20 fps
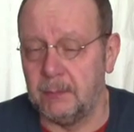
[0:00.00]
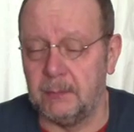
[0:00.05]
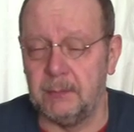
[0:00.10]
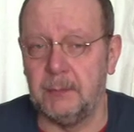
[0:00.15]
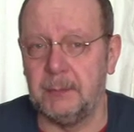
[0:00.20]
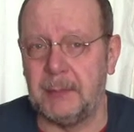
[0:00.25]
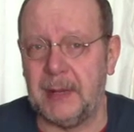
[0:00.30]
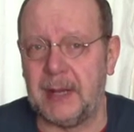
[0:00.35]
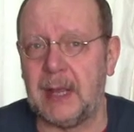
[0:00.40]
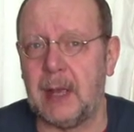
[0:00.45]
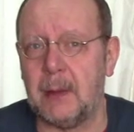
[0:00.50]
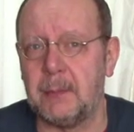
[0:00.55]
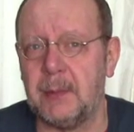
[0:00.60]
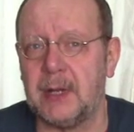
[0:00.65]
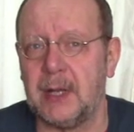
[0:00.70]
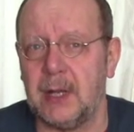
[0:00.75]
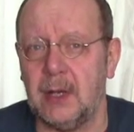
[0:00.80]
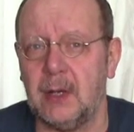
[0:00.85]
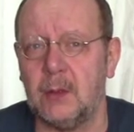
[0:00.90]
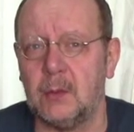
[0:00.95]
pick up a
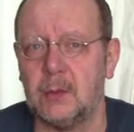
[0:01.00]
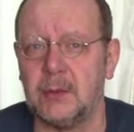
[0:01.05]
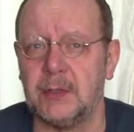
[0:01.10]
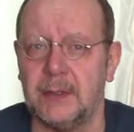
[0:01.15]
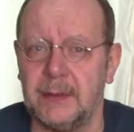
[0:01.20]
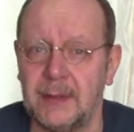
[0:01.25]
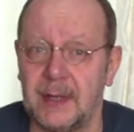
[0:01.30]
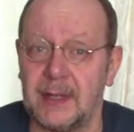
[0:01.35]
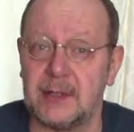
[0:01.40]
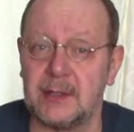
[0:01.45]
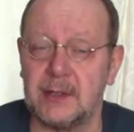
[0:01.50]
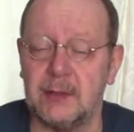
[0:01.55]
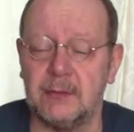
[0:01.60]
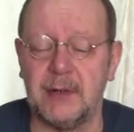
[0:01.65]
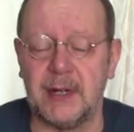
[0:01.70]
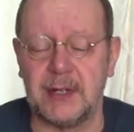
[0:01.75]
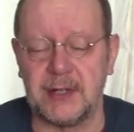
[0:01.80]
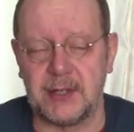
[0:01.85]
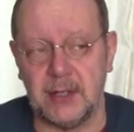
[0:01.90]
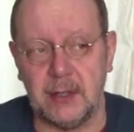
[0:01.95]
gold and thus
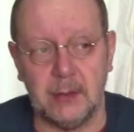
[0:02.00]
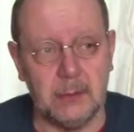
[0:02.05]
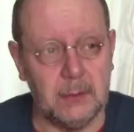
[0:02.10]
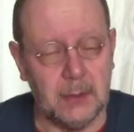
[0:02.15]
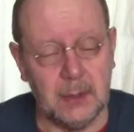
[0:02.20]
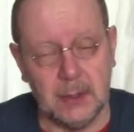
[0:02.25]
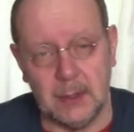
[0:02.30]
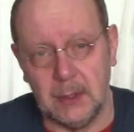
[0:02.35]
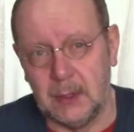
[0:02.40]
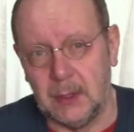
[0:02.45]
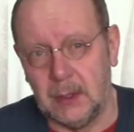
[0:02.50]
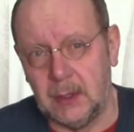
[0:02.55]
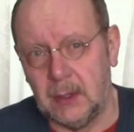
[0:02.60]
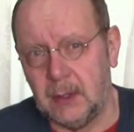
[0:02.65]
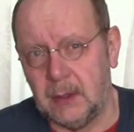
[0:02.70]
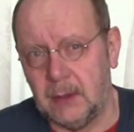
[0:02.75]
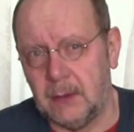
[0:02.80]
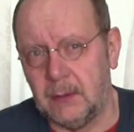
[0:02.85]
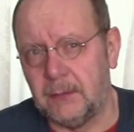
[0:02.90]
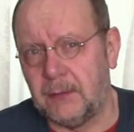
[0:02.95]
rescue
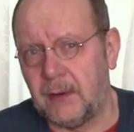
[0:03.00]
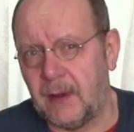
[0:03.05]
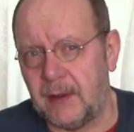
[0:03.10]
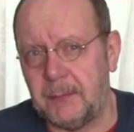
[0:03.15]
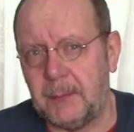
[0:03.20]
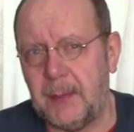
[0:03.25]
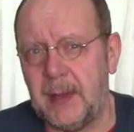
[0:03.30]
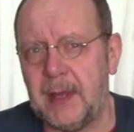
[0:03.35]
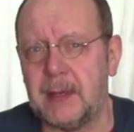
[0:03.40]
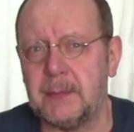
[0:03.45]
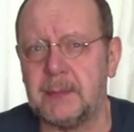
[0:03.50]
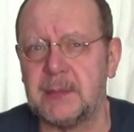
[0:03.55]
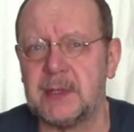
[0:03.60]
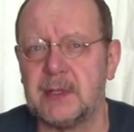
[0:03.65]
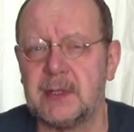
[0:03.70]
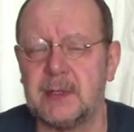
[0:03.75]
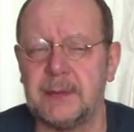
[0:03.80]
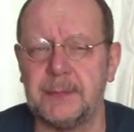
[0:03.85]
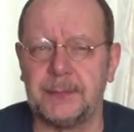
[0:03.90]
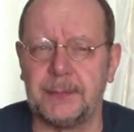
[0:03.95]
5
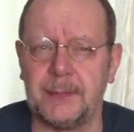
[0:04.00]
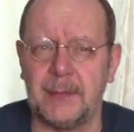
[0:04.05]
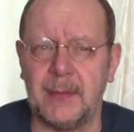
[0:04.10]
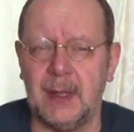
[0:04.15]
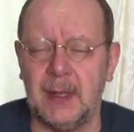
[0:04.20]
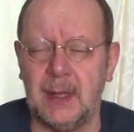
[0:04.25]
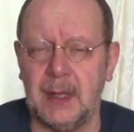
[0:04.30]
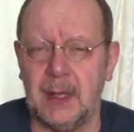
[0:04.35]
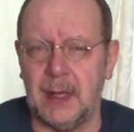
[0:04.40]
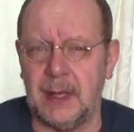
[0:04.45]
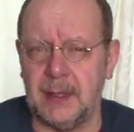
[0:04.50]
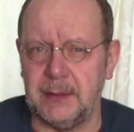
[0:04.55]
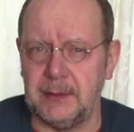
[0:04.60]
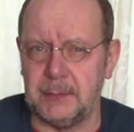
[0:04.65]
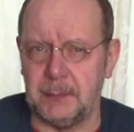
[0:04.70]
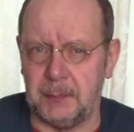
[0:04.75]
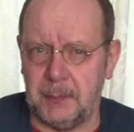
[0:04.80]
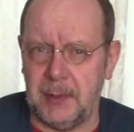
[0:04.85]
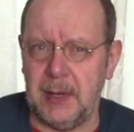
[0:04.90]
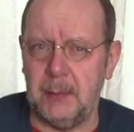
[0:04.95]
pips. And
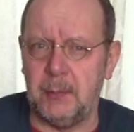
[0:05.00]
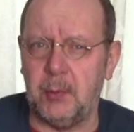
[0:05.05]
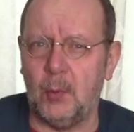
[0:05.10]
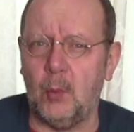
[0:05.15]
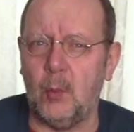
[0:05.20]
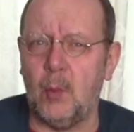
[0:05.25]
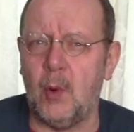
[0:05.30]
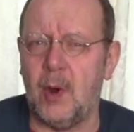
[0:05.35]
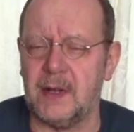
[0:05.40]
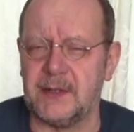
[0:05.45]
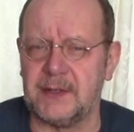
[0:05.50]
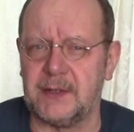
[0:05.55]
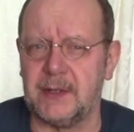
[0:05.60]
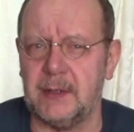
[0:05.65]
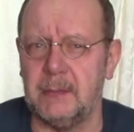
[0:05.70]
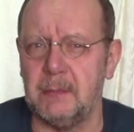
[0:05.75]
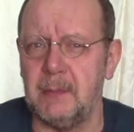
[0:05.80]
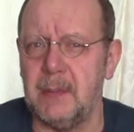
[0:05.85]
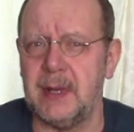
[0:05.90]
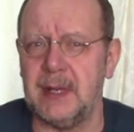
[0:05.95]
people wiser
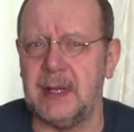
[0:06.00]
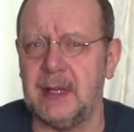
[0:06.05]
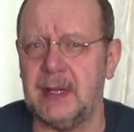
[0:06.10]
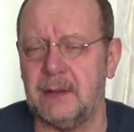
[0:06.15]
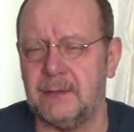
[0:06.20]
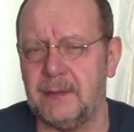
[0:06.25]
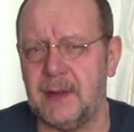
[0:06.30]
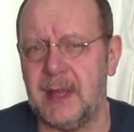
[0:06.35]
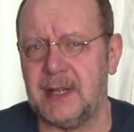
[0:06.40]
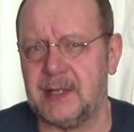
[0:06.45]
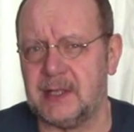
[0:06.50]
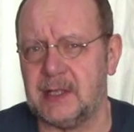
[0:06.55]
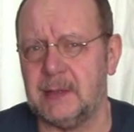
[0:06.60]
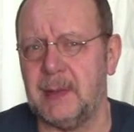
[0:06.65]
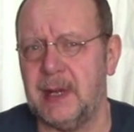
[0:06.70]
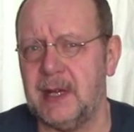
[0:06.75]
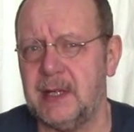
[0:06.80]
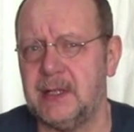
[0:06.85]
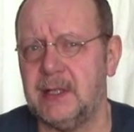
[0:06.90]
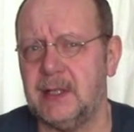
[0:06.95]
than me have
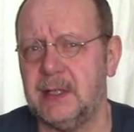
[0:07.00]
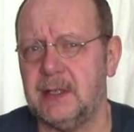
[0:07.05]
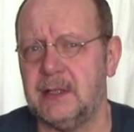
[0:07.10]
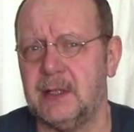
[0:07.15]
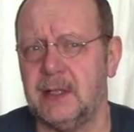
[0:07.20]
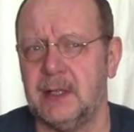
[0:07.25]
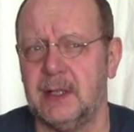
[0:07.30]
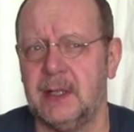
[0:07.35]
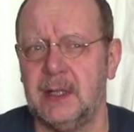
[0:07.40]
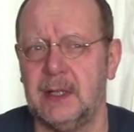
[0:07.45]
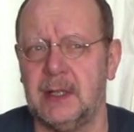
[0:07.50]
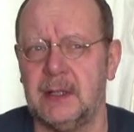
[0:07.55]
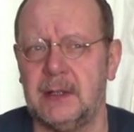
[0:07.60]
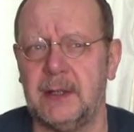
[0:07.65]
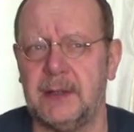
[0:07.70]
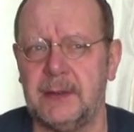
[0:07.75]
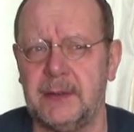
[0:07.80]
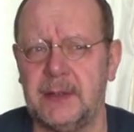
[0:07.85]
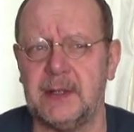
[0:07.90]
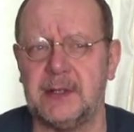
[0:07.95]
estimated
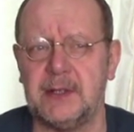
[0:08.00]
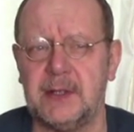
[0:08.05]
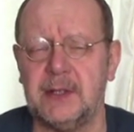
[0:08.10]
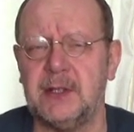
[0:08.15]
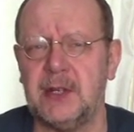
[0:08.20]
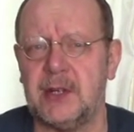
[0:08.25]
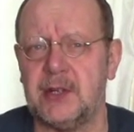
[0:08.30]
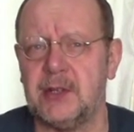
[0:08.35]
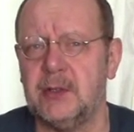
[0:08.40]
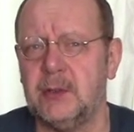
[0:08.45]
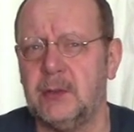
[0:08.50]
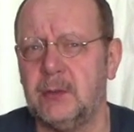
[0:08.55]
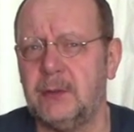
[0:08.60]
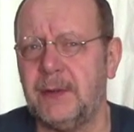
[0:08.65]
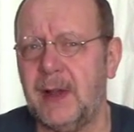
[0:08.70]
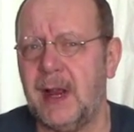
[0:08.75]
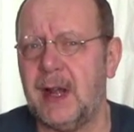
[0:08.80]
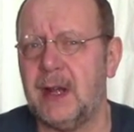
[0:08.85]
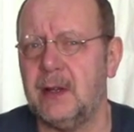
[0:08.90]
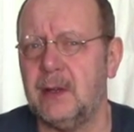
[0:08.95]
that this additional
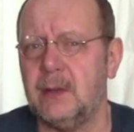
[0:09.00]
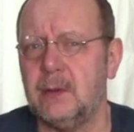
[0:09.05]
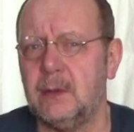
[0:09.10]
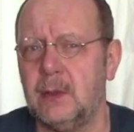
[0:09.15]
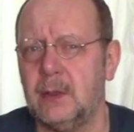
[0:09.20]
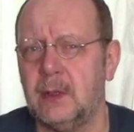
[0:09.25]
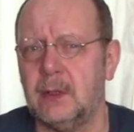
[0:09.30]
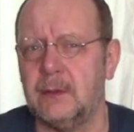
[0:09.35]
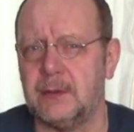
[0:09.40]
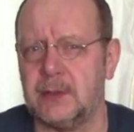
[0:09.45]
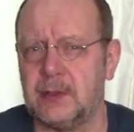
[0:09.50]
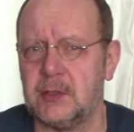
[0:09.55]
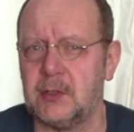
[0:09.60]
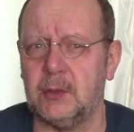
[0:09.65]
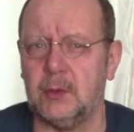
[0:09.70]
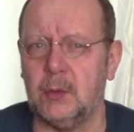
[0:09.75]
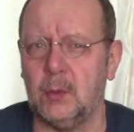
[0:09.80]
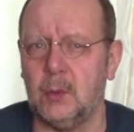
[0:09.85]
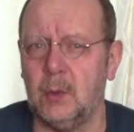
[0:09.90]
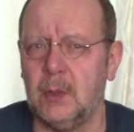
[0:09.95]
value of a
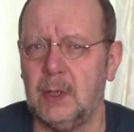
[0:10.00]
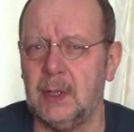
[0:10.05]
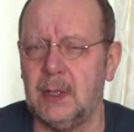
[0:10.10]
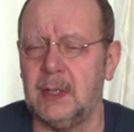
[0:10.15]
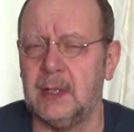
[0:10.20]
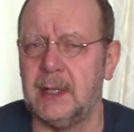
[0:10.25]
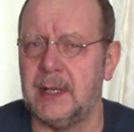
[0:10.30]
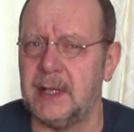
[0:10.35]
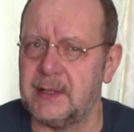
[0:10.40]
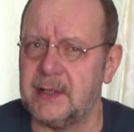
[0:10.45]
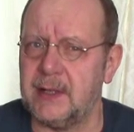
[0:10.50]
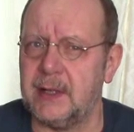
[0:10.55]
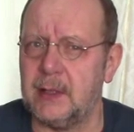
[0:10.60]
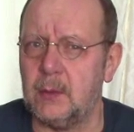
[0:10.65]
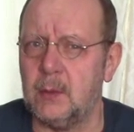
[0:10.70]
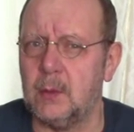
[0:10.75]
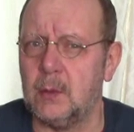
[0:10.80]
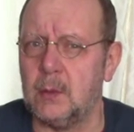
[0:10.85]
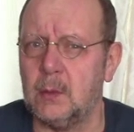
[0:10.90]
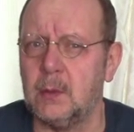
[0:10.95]
tool is
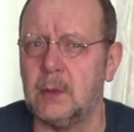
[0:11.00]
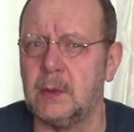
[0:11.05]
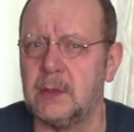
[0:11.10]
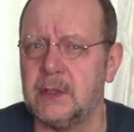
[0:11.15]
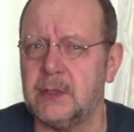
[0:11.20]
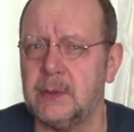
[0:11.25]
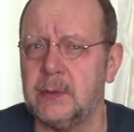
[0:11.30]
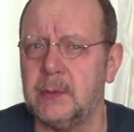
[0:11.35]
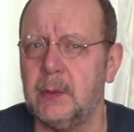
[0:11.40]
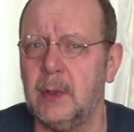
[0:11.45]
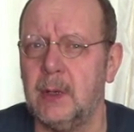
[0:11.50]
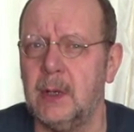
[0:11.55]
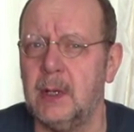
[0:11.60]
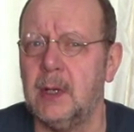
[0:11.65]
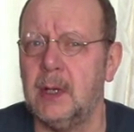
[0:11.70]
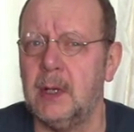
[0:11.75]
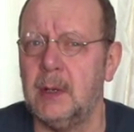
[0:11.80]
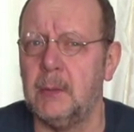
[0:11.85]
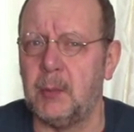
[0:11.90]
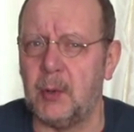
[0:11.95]
equal to
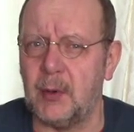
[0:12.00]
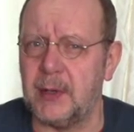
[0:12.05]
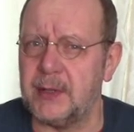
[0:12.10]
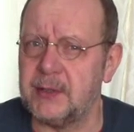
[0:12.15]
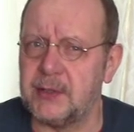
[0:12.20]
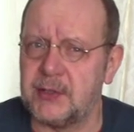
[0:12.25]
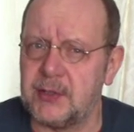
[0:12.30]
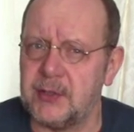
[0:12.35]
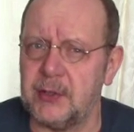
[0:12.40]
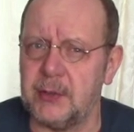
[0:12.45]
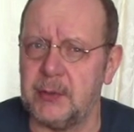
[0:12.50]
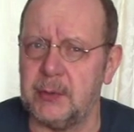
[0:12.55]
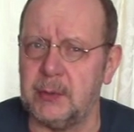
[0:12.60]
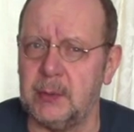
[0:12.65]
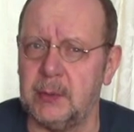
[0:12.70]
0.2.